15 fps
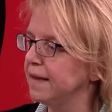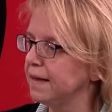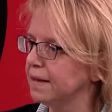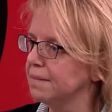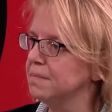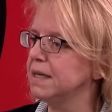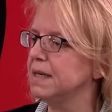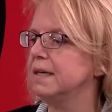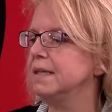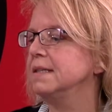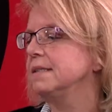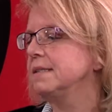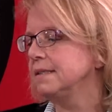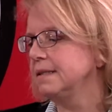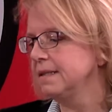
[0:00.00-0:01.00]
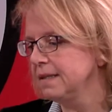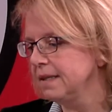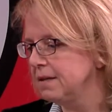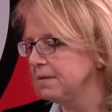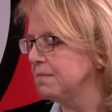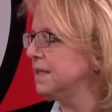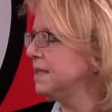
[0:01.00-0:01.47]
come to us, and
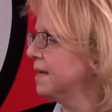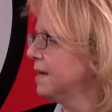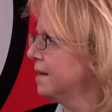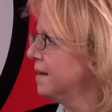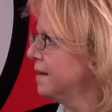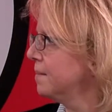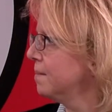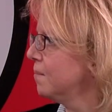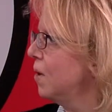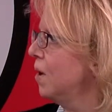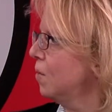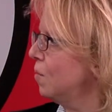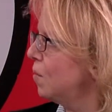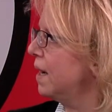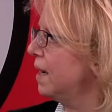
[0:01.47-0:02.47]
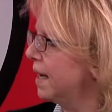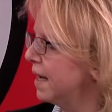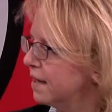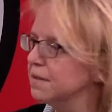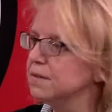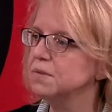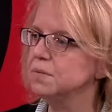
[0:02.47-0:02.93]
then we tell them what
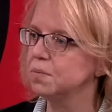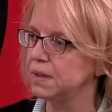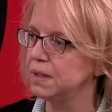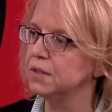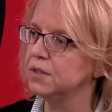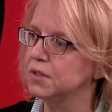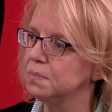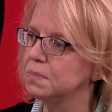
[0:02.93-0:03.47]
else we could